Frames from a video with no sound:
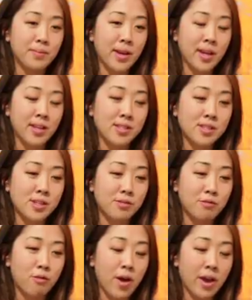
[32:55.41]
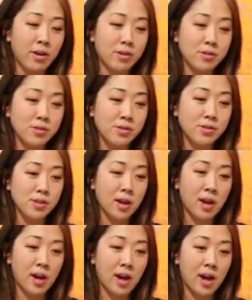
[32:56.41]
And in Cienfuegos,
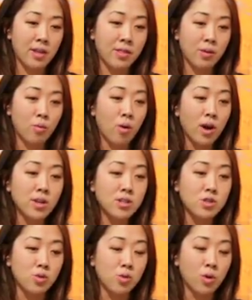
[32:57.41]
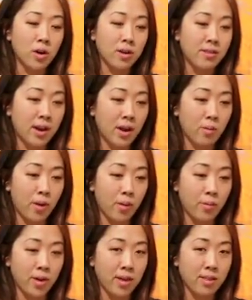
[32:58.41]
the one tour that I went
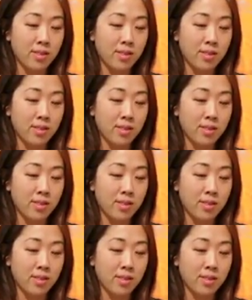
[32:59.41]
with